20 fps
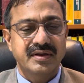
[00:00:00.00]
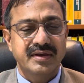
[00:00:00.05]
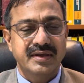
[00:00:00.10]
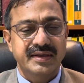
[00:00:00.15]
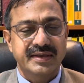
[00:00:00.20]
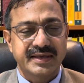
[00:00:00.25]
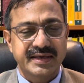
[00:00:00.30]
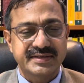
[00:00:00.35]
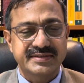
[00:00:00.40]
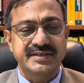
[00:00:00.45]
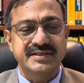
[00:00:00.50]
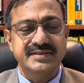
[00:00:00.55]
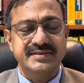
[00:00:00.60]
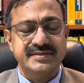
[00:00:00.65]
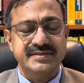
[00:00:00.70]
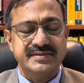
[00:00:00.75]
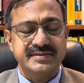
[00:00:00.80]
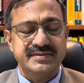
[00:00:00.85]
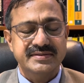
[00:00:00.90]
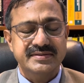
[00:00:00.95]

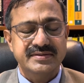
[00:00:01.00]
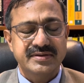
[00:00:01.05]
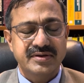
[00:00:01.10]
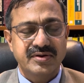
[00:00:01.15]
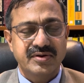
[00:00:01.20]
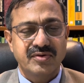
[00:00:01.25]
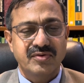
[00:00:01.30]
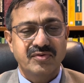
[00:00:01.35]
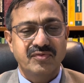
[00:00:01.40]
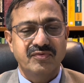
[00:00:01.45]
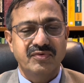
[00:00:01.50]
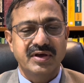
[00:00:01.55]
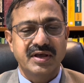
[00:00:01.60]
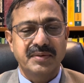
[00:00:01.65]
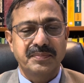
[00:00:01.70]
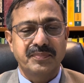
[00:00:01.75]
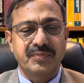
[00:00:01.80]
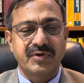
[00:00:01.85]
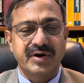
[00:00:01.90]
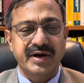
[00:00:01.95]
Cases where
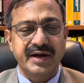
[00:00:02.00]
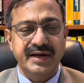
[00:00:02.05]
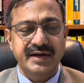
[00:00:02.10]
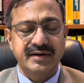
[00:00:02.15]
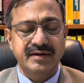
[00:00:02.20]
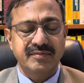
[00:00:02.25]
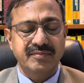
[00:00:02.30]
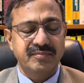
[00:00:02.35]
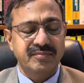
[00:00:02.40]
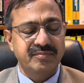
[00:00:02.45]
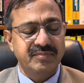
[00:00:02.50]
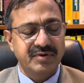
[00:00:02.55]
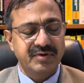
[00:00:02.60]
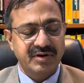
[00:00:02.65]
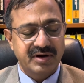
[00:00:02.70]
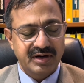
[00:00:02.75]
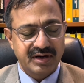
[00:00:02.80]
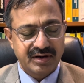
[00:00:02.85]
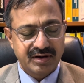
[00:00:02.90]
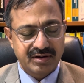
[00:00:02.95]
point
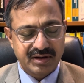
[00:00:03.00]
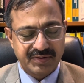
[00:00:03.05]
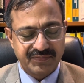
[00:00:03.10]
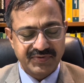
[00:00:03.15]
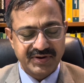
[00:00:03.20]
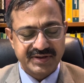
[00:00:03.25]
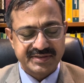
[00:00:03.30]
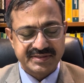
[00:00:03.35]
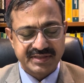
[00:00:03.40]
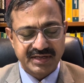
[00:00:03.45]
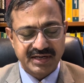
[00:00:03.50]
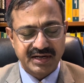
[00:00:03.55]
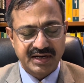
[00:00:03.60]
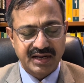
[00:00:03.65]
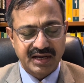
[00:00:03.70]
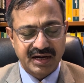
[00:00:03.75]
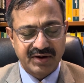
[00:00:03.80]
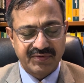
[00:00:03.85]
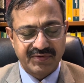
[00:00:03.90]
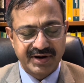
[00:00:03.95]
confession and
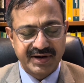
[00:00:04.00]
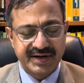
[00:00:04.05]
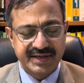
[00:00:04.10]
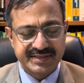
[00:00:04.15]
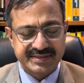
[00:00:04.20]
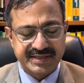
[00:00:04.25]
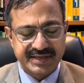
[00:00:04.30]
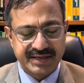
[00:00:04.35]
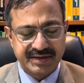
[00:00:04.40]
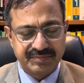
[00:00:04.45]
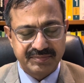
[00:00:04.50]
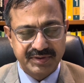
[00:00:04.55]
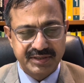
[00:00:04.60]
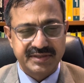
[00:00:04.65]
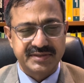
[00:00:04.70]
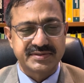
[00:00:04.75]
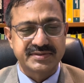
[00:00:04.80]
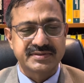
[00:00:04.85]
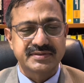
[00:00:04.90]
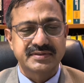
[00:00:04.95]
avoidance here
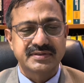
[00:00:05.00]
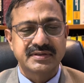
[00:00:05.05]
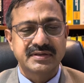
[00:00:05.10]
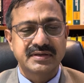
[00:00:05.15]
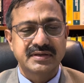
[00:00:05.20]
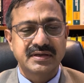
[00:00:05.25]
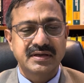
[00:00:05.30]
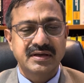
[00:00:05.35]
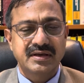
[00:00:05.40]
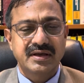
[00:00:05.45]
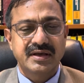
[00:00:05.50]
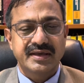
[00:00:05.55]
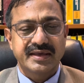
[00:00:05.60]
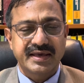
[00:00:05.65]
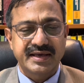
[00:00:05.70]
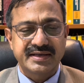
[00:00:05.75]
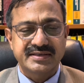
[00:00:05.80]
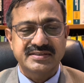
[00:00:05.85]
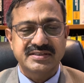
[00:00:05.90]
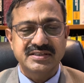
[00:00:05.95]
means
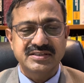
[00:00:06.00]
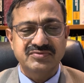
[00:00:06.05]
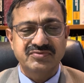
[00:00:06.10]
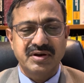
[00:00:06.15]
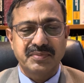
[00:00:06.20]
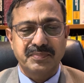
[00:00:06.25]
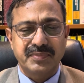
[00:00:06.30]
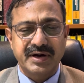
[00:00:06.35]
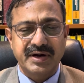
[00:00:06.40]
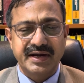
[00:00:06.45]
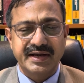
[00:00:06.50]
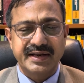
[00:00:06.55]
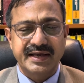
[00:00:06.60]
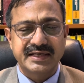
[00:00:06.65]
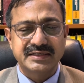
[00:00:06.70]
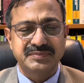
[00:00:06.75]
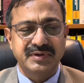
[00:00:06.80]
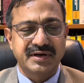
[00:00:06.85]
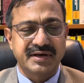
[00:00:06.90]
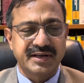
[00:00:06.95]
cases where point has
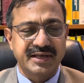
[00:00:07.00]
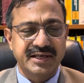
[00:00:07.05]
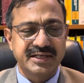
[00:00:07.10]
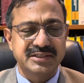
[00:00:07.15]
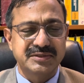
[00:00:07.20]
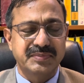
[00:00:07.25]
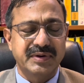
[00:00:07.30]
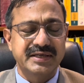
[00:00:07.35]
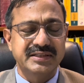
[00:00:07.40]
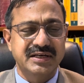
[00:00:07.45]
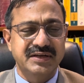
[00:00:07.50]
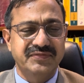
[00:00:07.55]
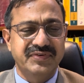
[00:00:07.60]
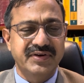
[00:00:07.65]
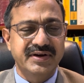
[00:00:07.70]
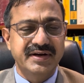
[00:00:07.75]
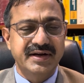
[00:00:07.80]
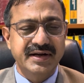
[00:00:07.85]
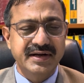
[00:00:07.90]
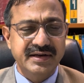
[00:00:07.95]
been raised by the
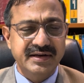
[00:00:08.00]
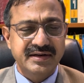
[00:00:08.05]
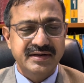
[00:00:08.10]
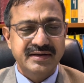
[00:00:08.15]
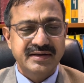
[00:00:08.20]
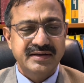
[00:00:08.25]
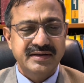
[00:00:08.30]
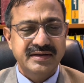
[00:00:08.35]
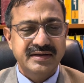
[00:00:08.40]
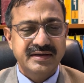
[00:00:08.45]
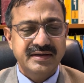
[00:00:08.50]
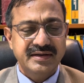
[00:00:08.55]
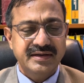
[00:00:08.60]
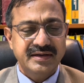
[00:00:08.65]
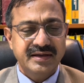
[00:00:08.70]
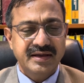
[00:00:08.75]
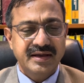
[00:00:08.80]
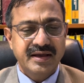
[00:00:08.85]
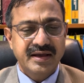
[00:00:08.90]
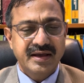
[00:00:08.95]
defendant
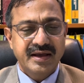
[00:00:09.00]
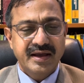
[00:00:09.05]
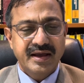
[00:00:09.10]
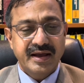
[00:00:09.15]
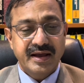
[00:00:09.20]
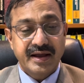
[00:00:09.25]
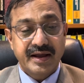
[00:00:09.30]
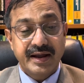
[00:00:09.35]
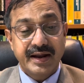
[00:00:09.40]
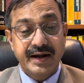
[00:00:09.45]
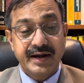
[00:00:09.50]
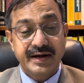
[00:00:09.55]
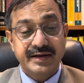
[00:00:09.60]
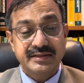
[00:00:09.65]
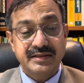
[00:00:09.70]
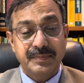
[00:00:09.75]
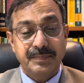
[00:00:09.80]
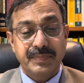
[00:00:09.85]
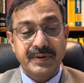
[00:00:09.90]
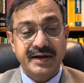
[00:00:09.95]
and
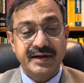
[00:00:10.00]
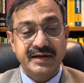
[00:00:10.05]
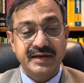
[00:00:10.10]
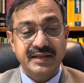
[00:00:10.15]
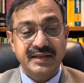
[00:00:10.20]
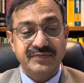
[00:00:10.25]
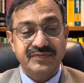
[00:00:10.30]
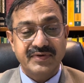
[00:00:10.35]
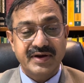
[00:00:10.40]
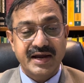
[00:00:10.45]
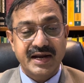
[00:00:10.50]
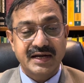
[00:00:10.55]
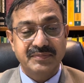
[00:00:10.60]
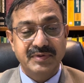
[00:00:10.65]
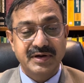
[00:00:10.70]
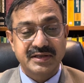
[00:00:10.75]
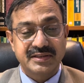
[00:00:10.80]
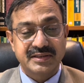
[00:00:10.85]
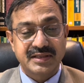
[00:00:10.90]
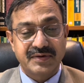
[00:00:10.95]
the plaintiff
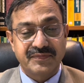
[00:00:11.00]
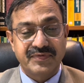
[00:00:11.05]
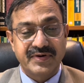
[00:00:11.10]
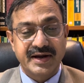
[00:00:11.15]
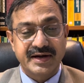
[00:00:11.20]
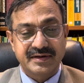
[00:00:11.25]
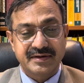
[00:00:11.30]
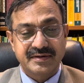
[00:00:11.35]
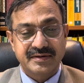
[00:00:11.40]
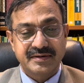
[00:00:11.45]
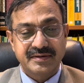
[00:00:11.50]
admit the fact,